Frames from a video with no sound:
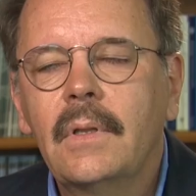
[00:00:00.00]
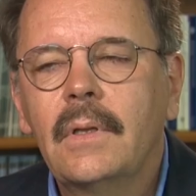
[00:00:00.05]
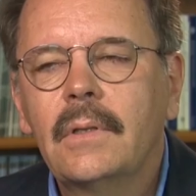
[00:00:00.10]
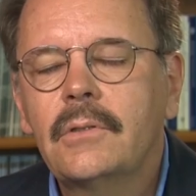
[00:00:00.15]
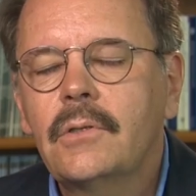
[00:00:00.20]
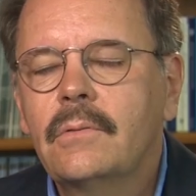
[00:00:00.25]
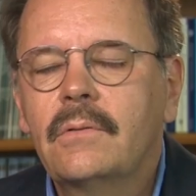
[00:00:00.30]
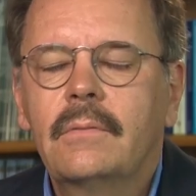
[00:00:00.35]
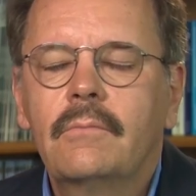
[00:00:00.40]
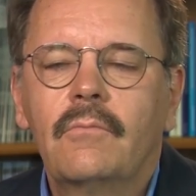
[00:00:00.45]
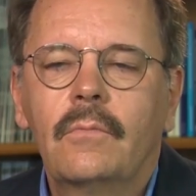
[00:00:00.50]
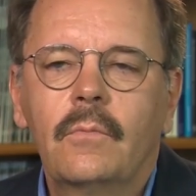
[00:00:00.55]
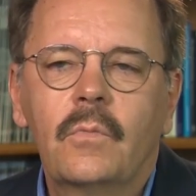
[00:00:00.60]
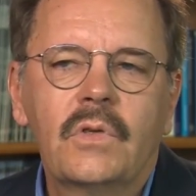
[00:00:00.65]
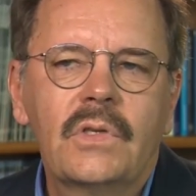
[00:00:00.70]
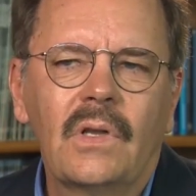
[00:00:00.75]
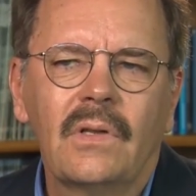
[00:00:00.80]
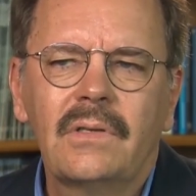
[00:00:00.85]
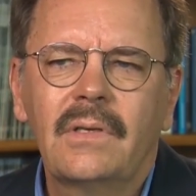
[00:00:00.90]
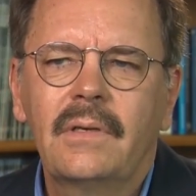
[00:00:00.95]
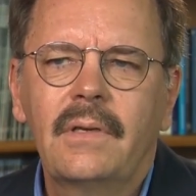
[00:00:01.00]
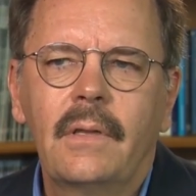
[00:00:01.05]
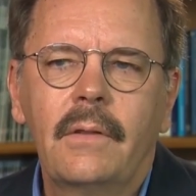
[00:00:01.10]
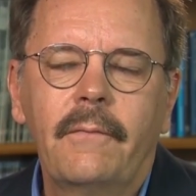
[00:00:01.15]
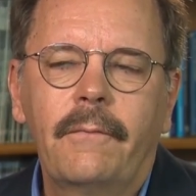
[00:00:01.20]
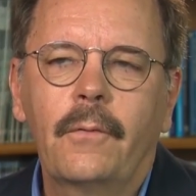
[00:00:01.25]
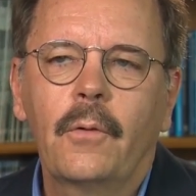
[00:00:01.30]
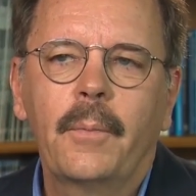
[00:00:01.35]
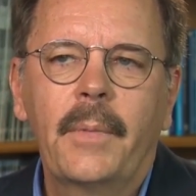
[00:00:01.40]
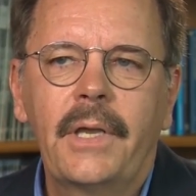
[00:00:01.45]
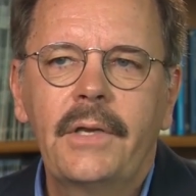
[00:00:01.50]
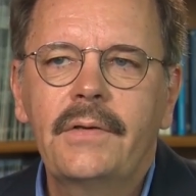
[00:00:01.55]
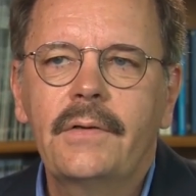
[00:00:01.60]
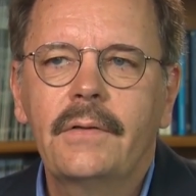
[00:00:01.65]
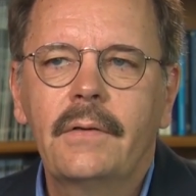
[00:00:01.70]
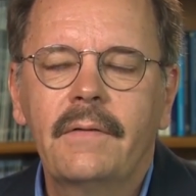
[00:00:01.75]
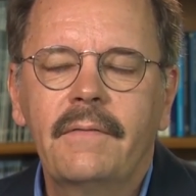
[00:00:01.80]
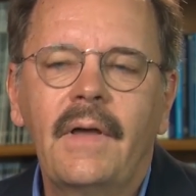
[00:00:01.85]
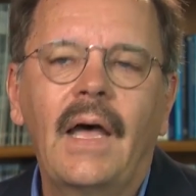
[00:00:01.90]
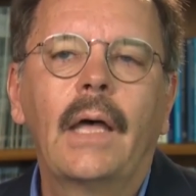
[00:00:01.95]
that's resulted in the
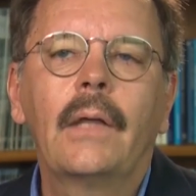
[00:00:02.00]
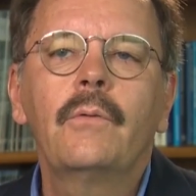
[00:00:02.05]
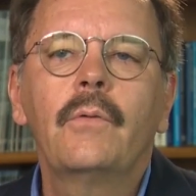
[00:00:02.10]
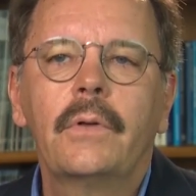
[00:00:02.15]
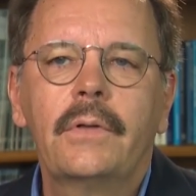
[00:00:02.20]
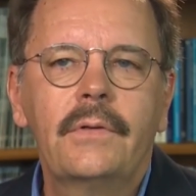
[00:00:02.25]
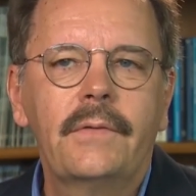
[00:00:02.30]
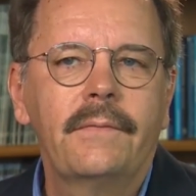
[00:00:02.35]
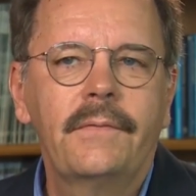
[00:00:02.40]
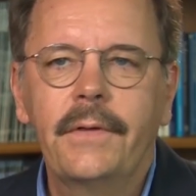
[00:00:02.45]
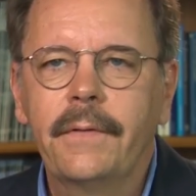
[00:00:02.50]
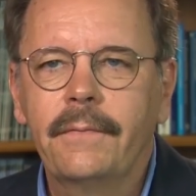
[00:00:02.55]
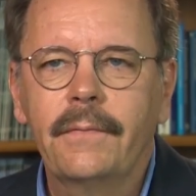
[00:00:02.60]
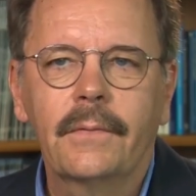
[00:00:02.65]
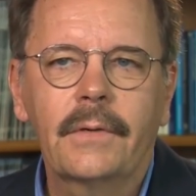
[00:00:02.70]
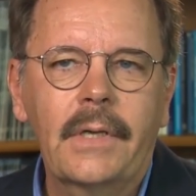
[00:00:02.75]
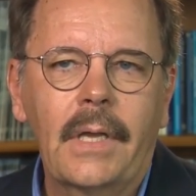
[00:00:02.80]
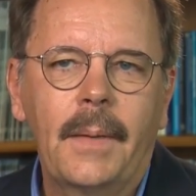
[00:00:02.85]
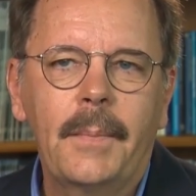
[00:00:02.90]
formation of hundreds of different